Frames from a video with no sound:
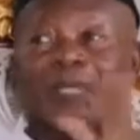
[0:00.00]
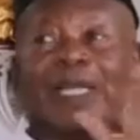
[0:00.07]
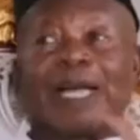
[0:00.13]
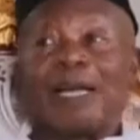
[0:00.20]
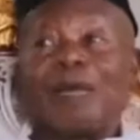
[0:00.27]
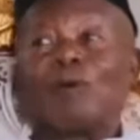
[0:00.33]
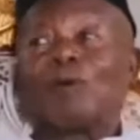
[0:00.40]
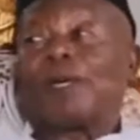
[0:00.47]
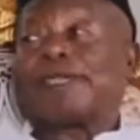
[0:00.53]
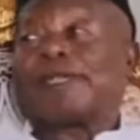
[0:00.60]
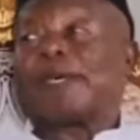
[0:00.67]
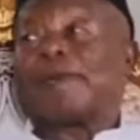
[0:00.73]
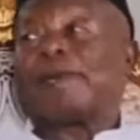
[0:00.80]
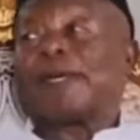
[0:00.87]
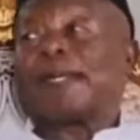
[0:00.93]
I
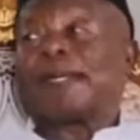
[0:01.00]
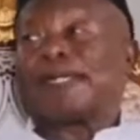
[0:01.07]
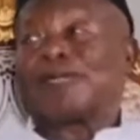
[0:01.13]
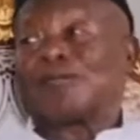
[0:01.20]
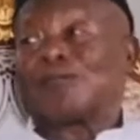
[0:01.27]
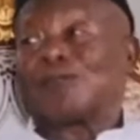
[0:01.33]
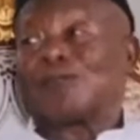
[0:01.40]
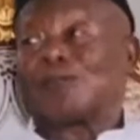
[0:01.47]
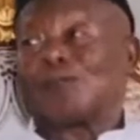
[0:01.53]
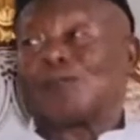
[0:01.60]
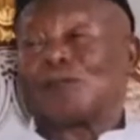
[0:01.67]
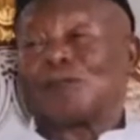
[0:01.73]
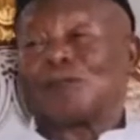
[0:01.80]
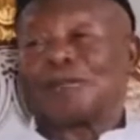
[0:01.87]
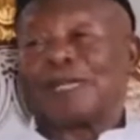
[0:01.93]
went and made the
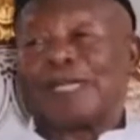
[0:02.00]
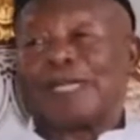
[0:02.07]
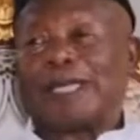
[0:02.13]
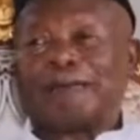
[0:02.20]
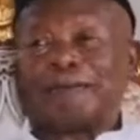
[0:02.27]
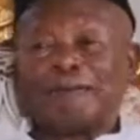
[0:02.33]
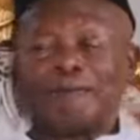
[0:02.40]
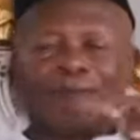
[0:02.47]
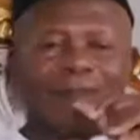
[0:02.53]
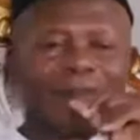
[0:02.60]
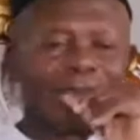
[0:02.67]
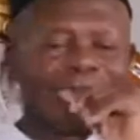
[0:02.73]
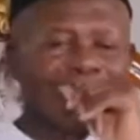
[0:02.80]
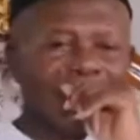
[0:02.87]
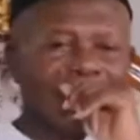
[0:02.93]
school the name.
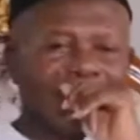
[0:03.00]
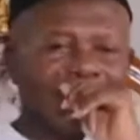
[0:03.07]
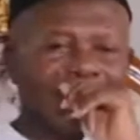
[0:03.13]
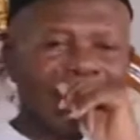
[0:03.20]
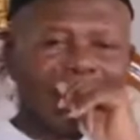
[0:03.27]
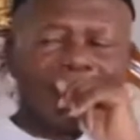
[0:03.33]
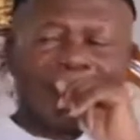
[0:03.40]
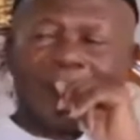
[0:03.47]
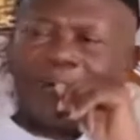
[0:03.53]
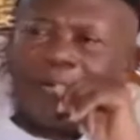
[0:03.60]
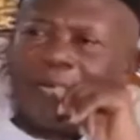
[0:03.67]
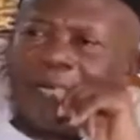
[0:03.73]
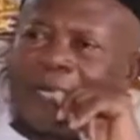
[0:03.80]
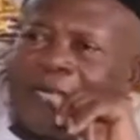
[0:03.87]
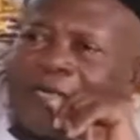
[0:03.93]

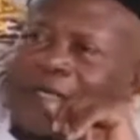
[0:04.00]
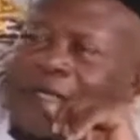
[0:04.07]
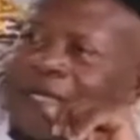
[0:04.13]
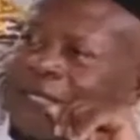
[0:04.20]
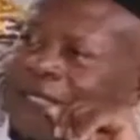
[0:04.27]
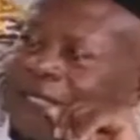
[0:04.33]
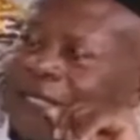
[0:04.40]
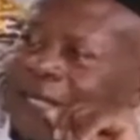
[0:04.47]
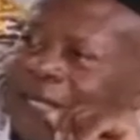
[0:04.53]
He said,